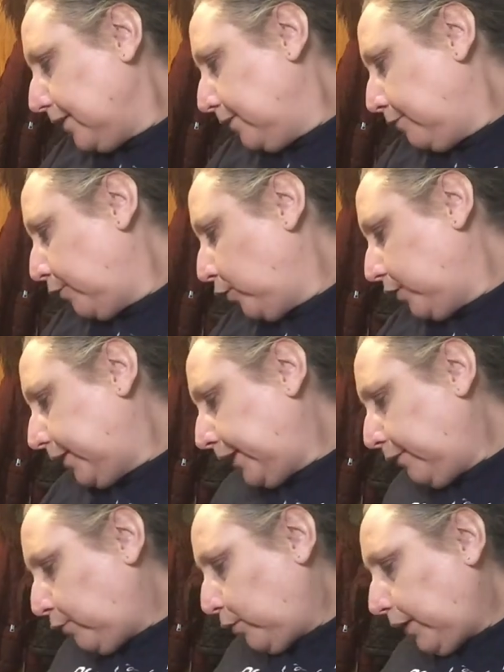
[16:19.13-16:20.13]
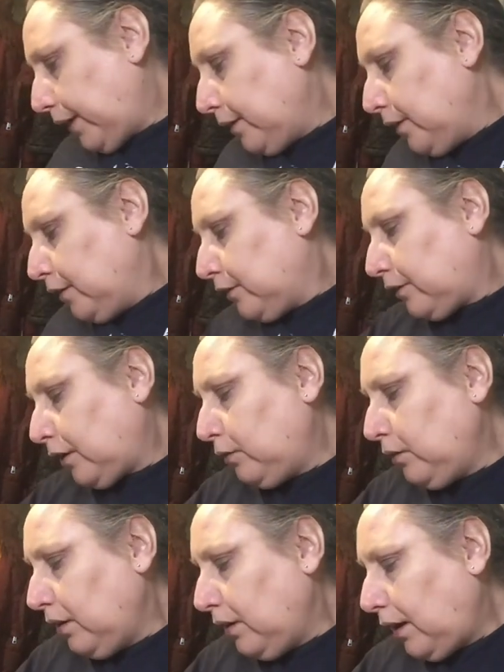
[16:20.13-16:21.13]
falling everywhere. So
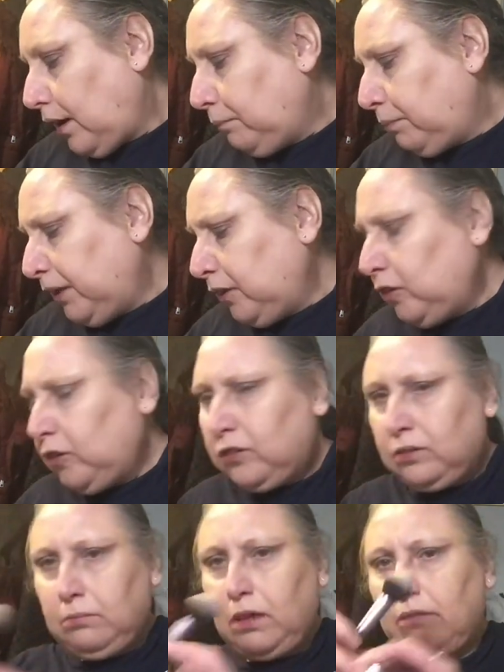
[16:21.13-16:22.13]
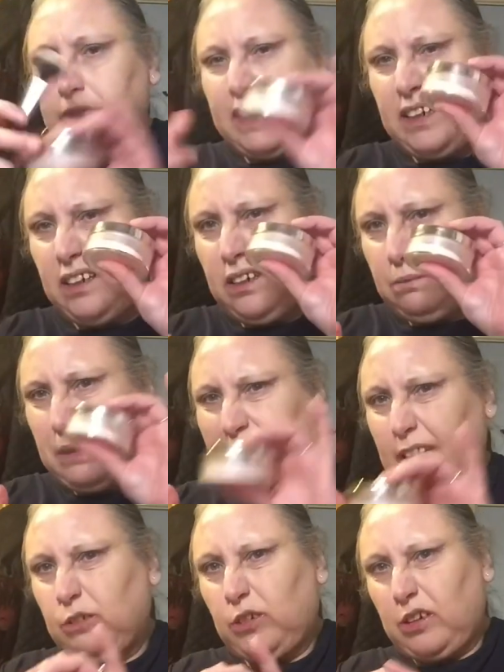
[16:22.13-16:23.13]
I've been using my regular
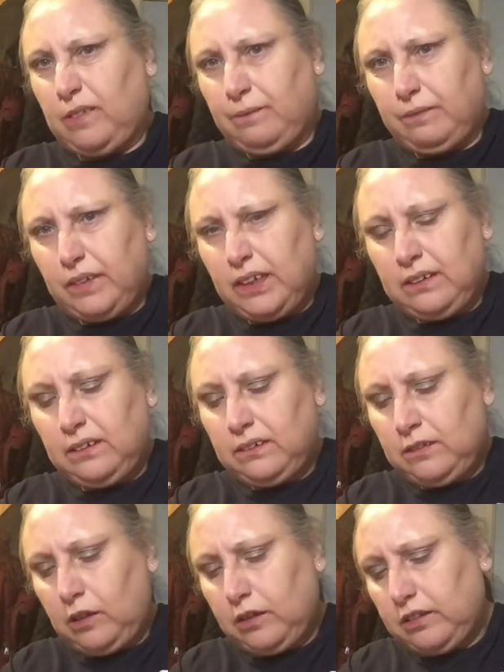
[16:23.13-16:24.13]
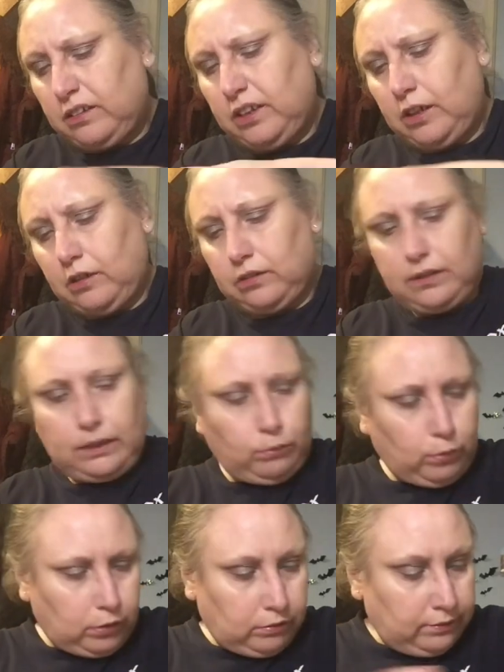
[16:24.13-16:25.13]
powder. This is not the Ciato
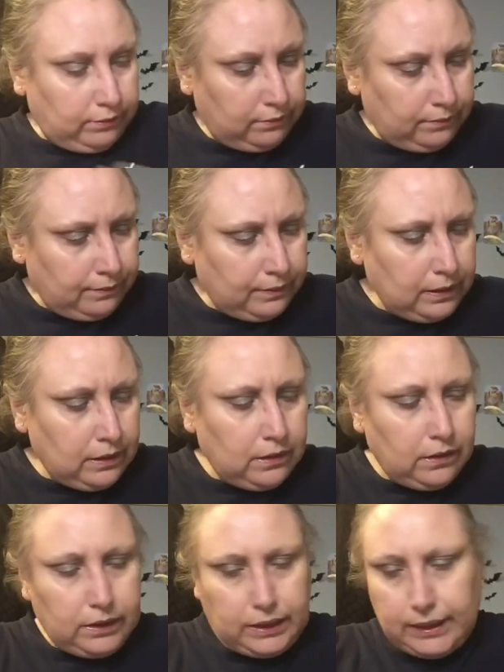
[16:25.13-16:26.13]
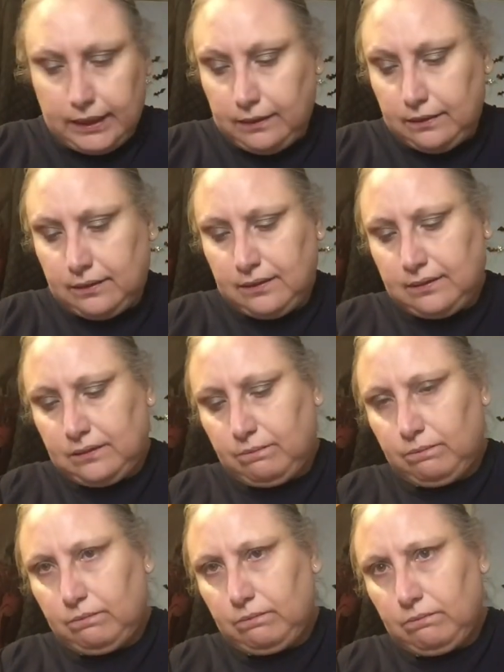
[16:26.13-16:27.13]
one. It's
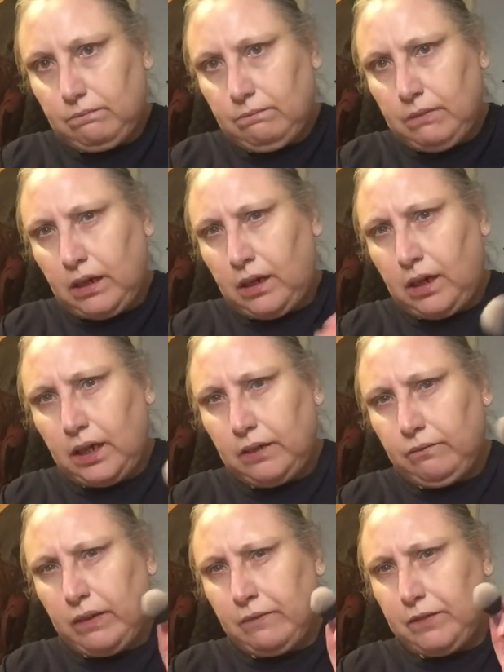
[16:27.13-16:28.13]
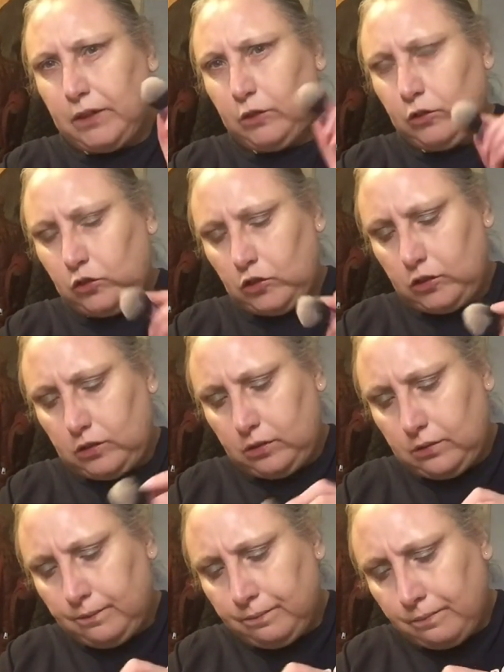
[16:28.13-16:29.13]
my Revolution